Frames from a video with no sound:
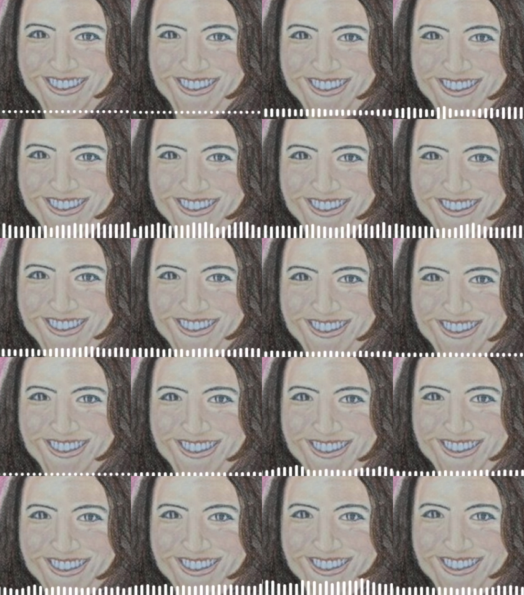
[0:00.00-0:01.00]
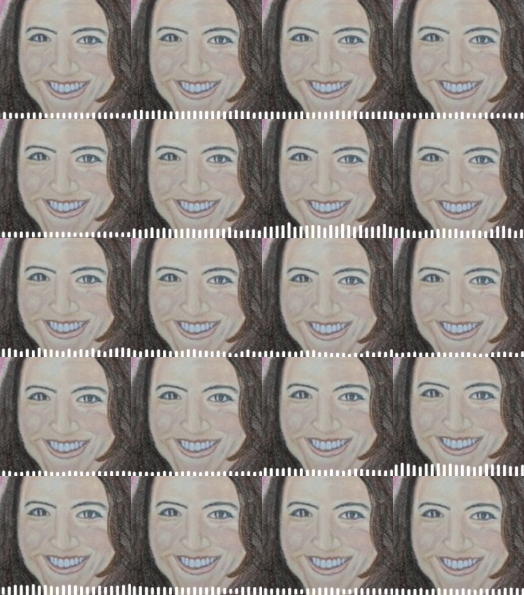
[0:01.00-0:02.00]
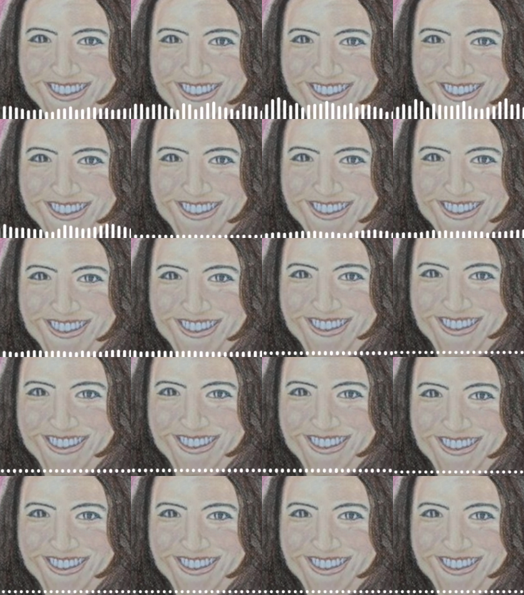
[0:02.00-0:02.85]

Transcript: um, the link is in the show's notes.